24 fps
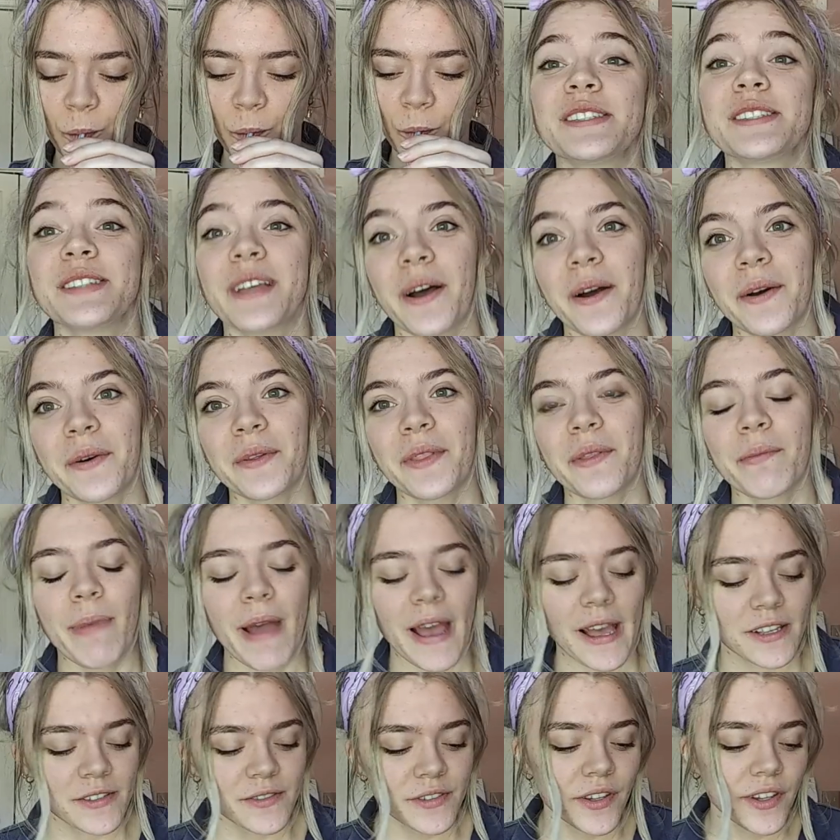So the
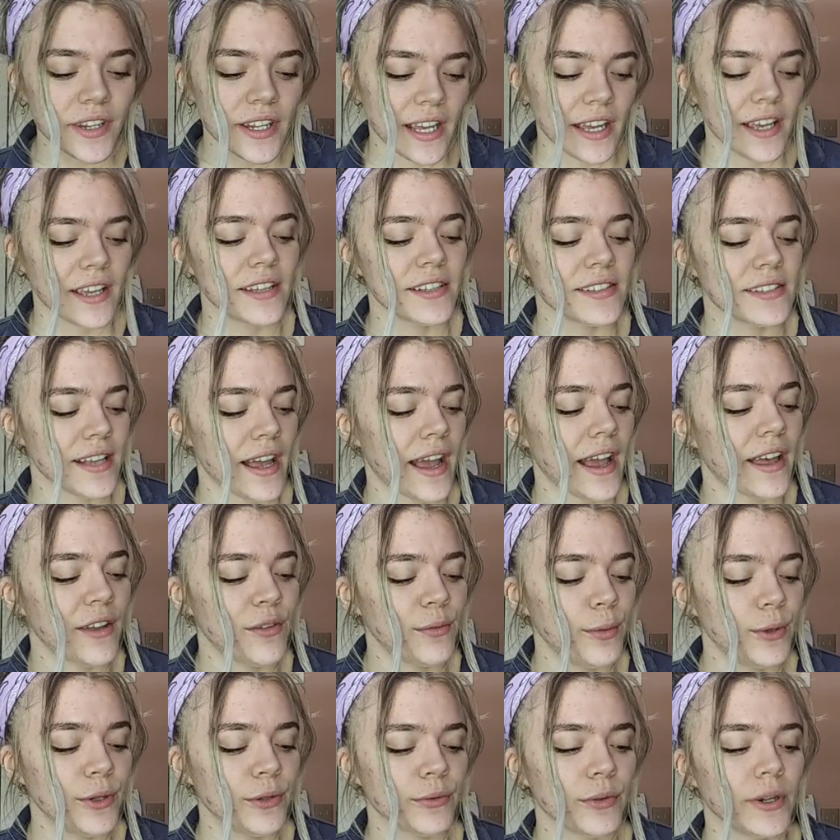past few days I
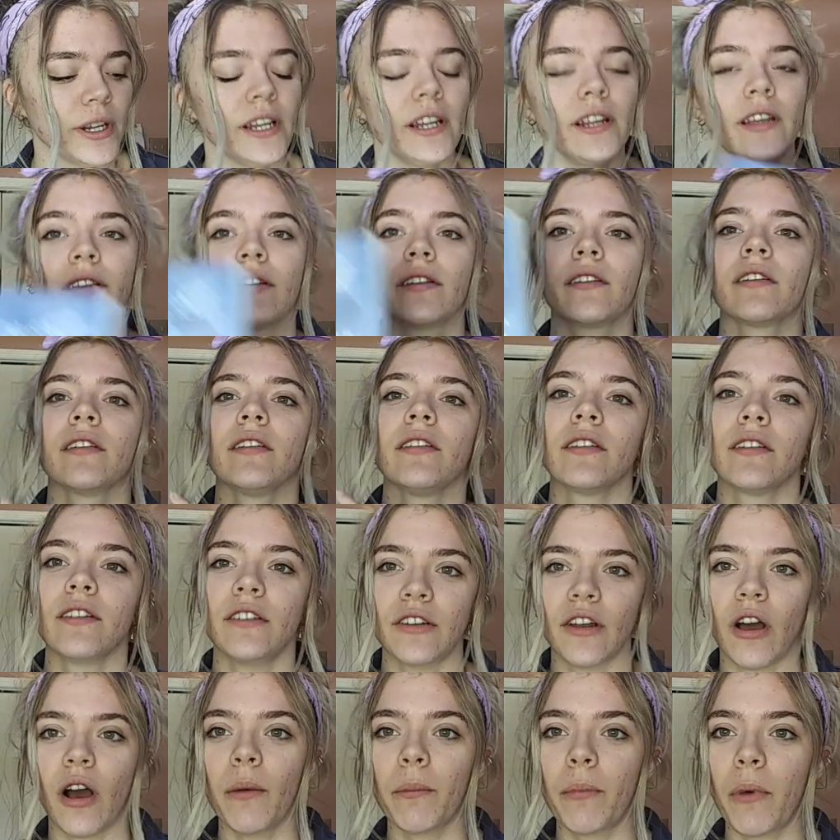have been reading
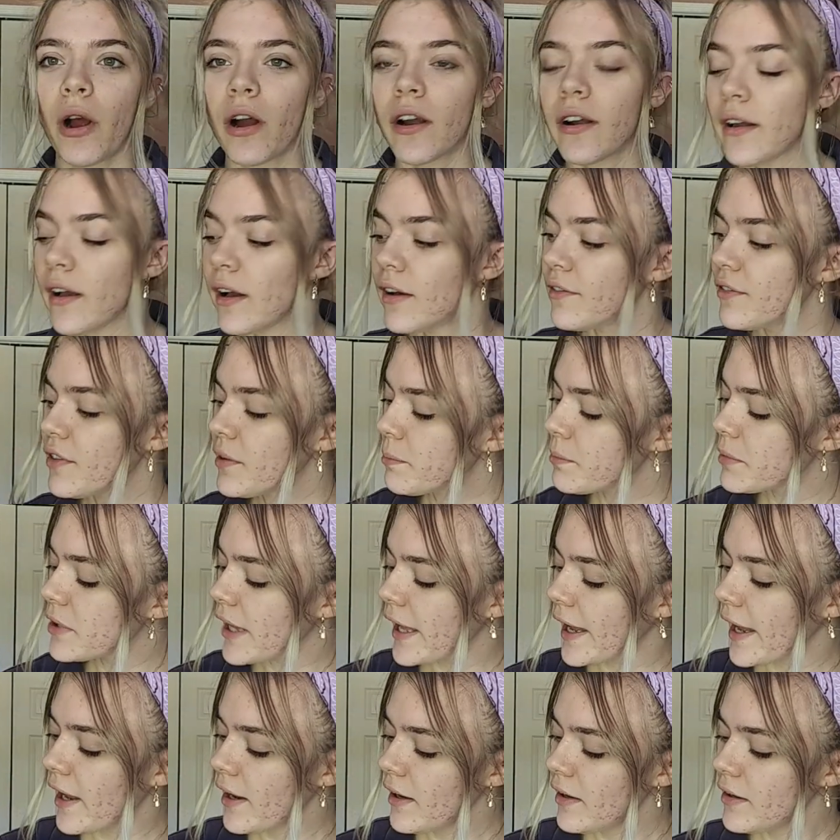Not Part of the
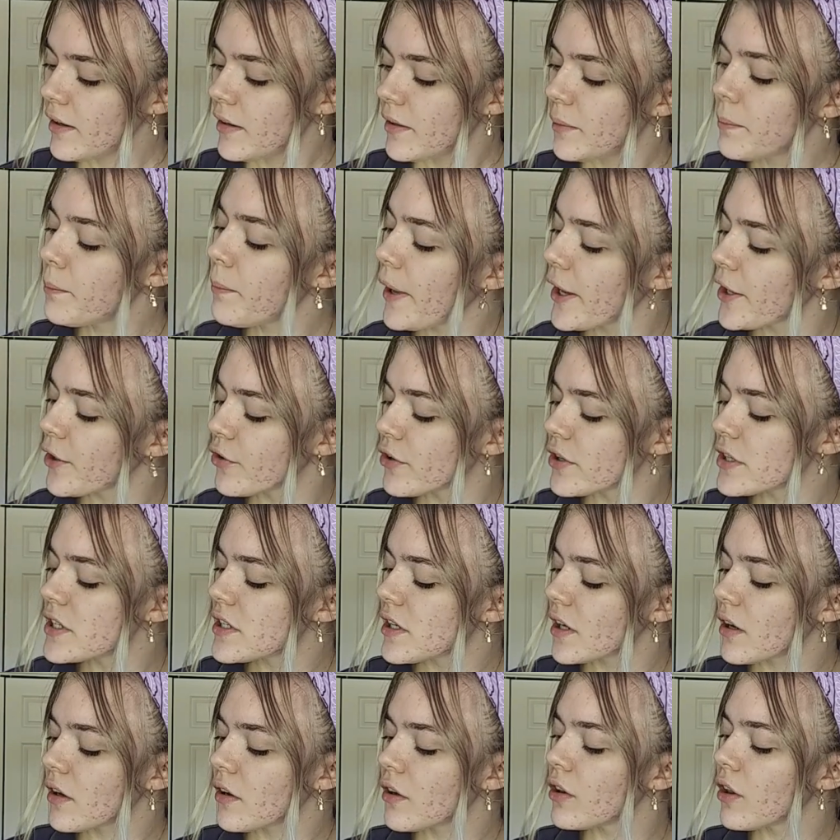Plan by
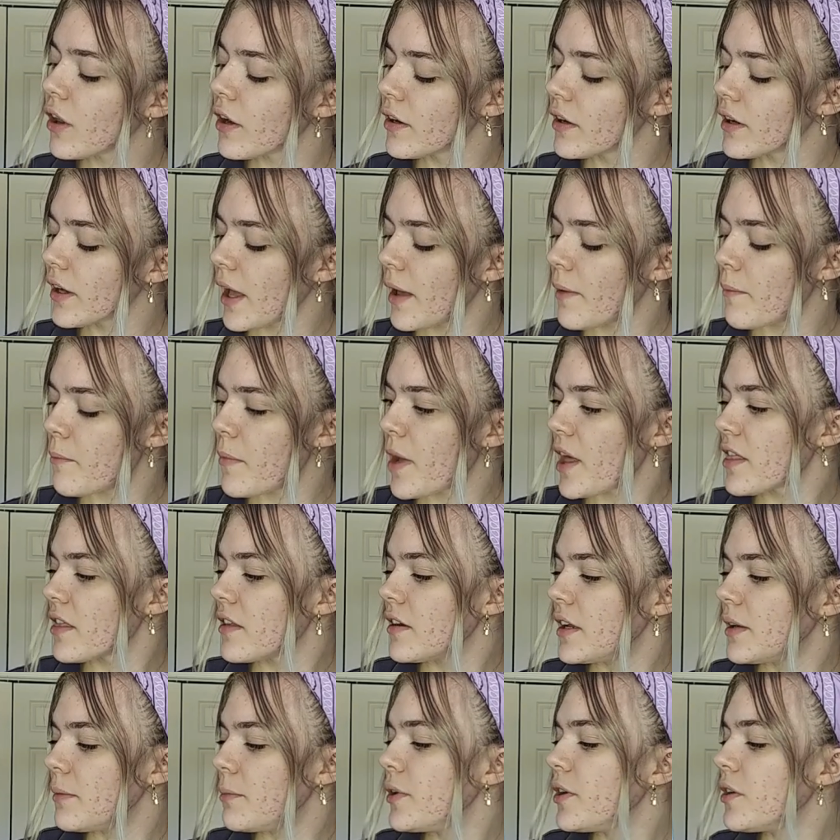Kristen Clark and
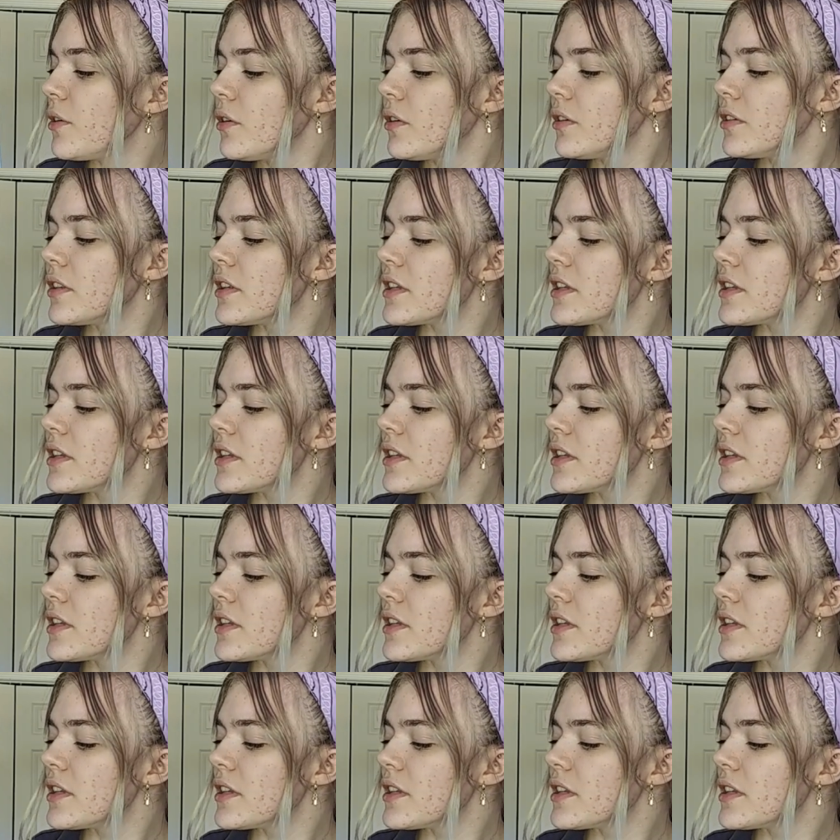Bethany Beale.